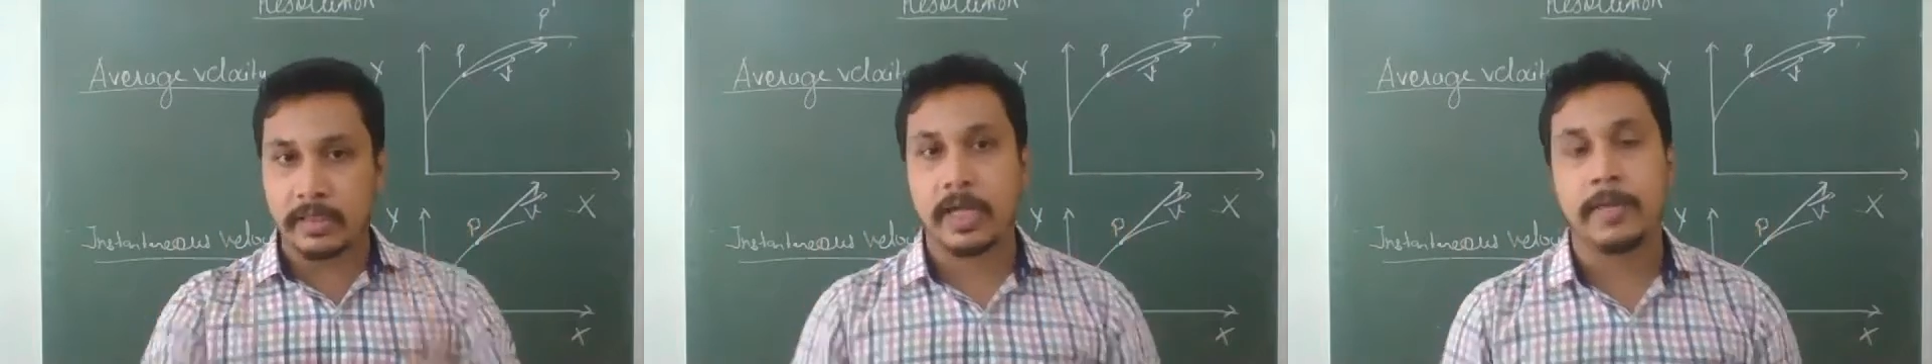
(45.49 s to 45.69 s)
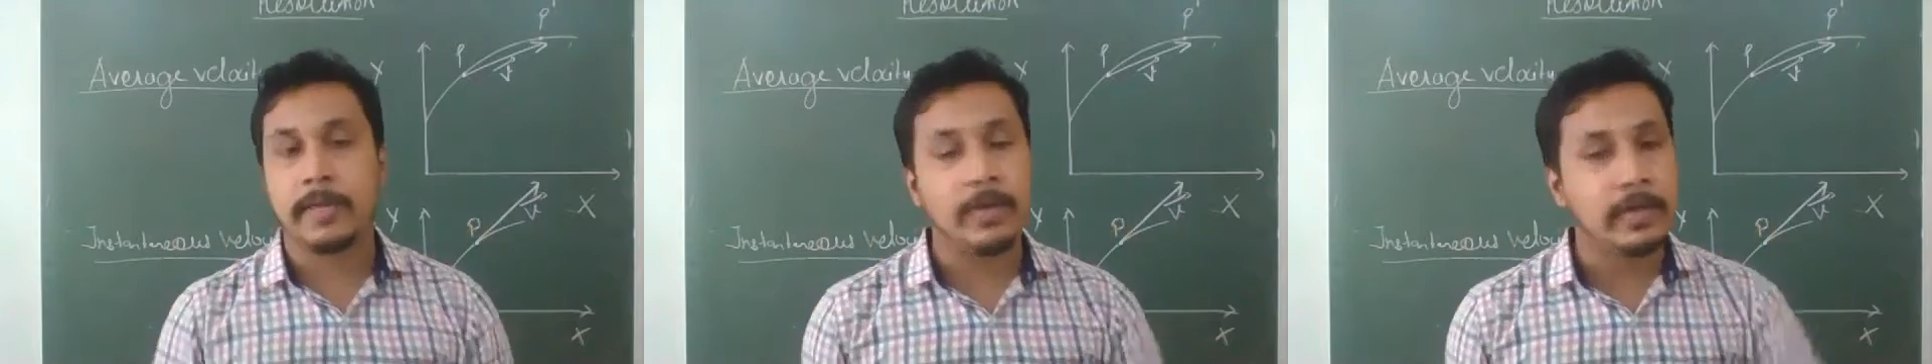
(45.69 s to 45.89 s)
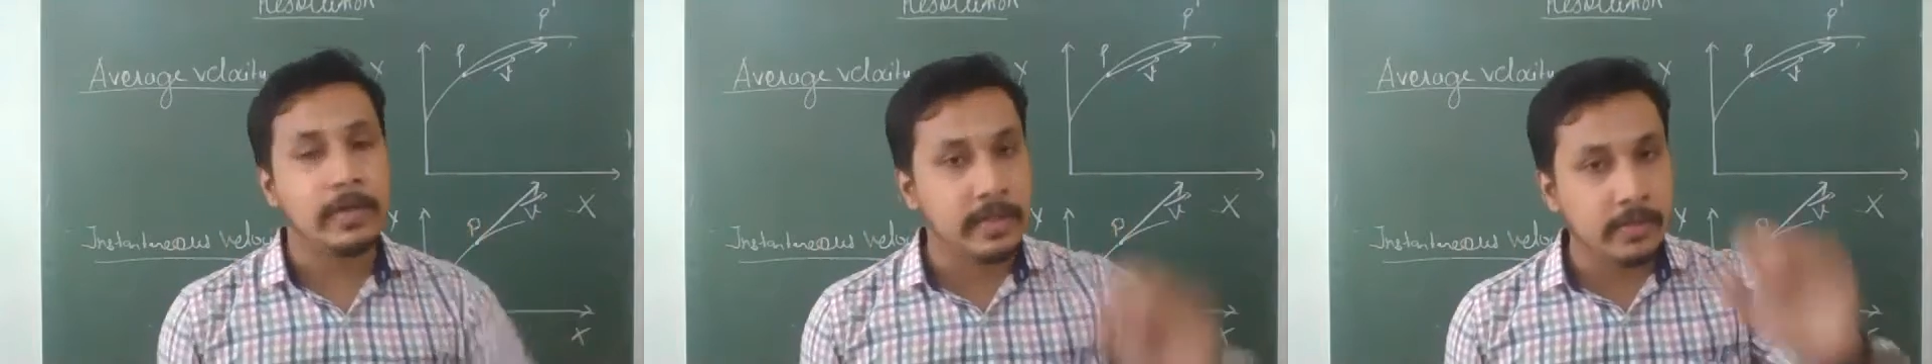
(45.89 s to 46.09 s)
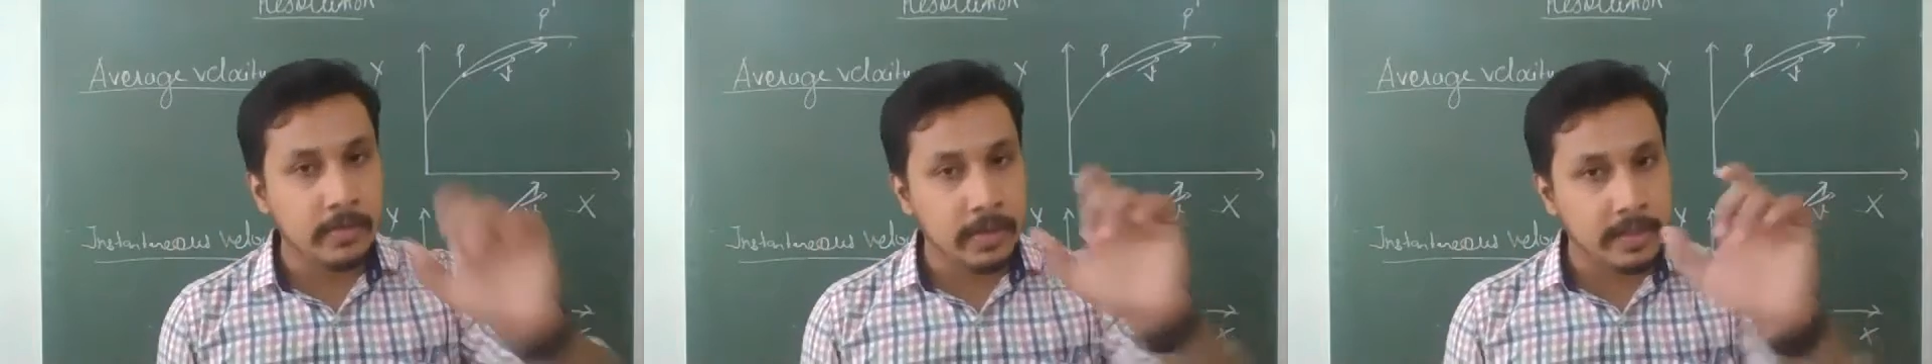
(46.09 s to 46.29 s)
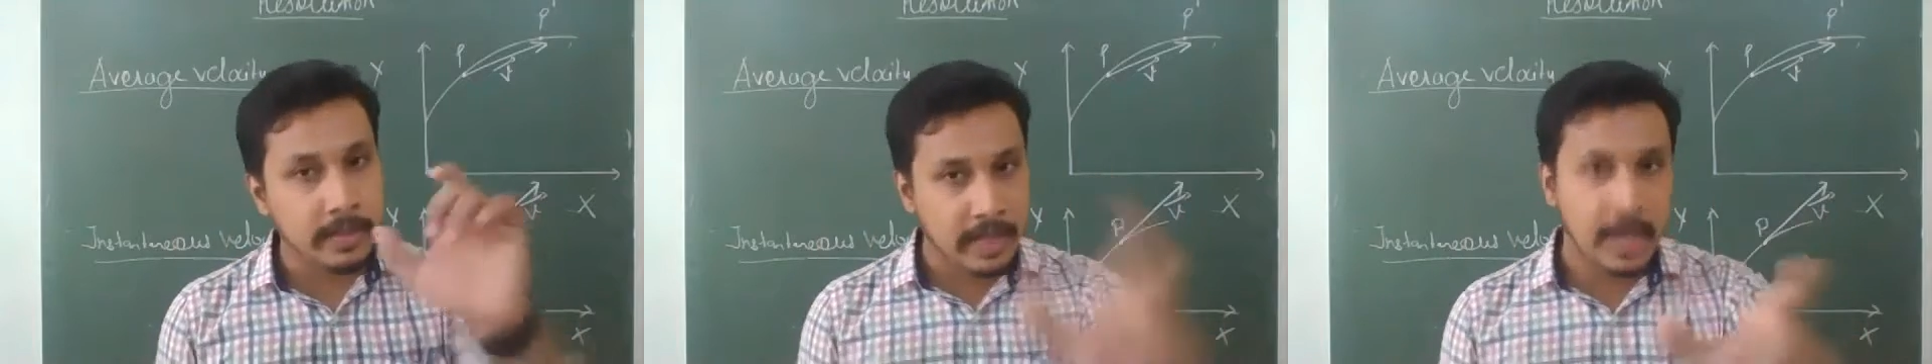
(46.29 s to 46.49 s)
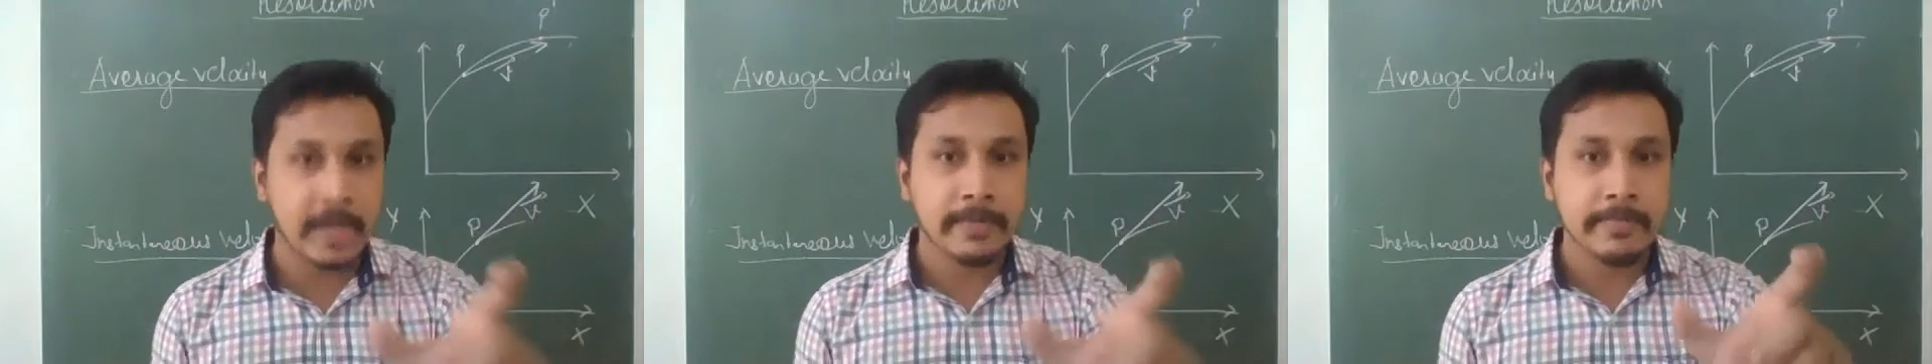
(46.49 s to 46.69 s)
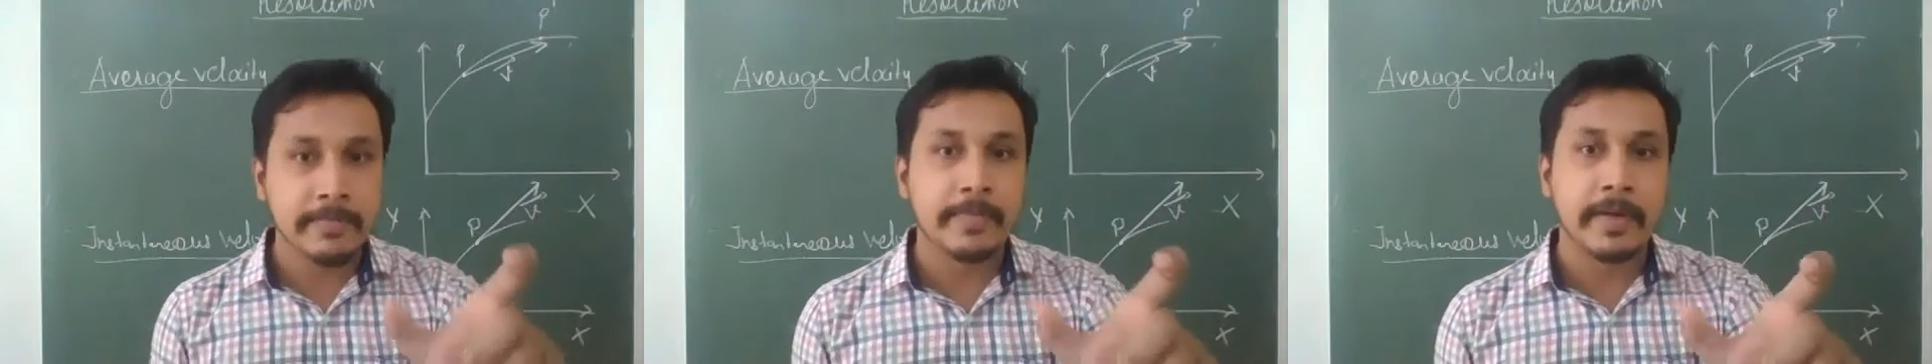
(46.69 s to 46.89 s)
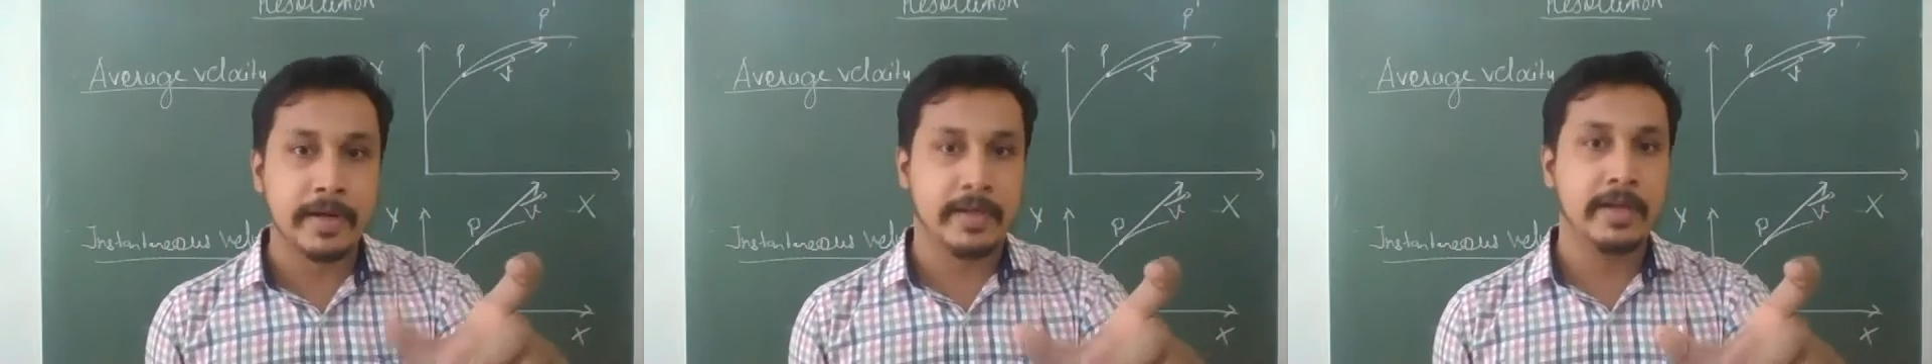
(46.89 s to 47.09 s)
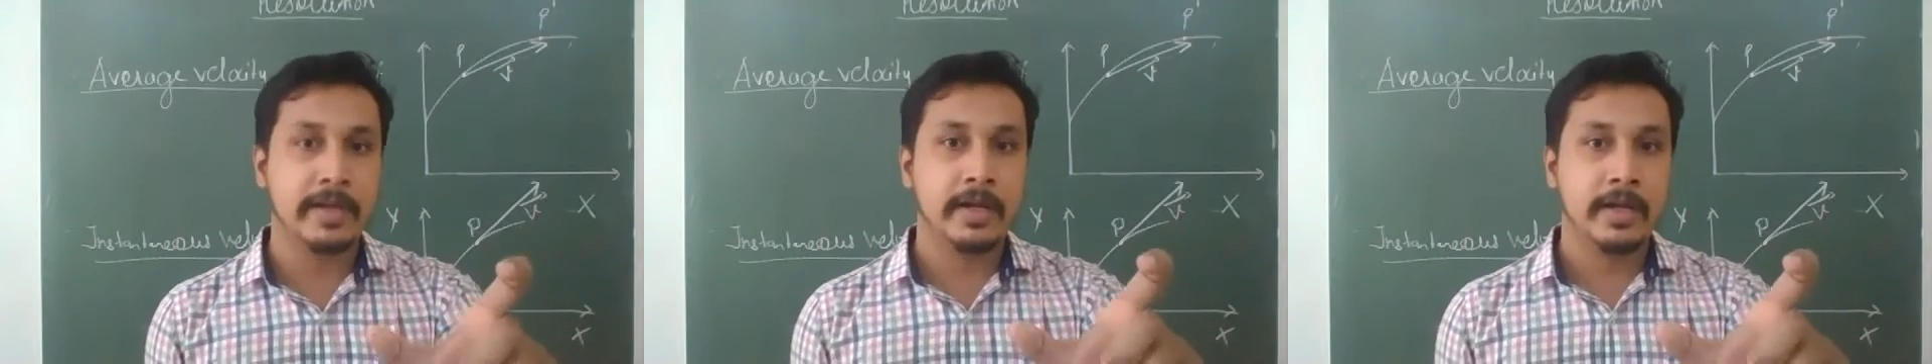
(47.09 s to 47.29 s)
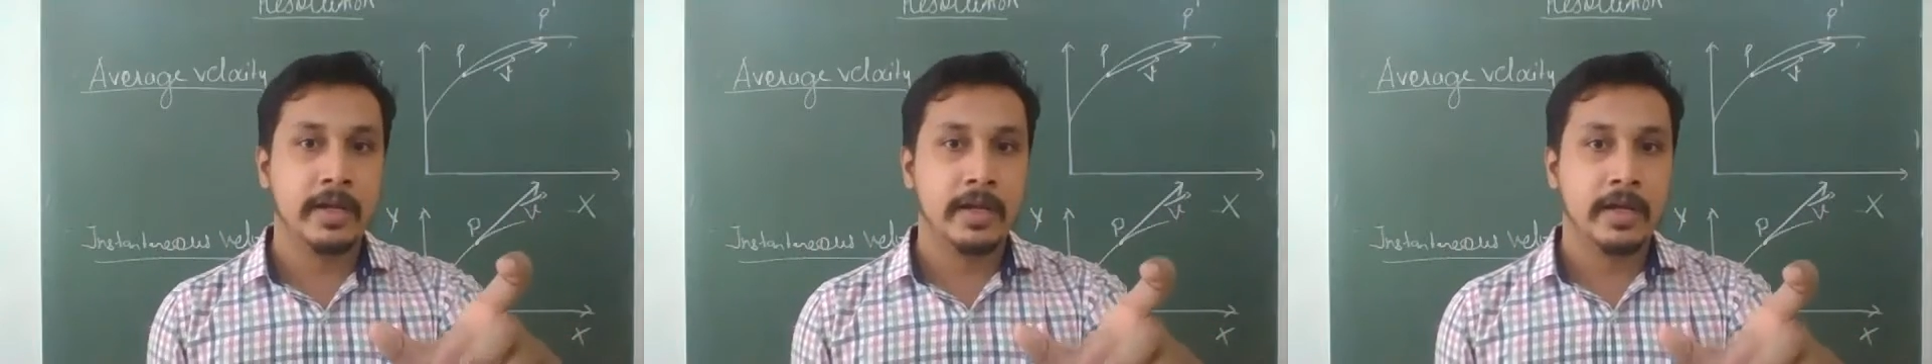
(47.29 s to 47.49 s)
a particular time period,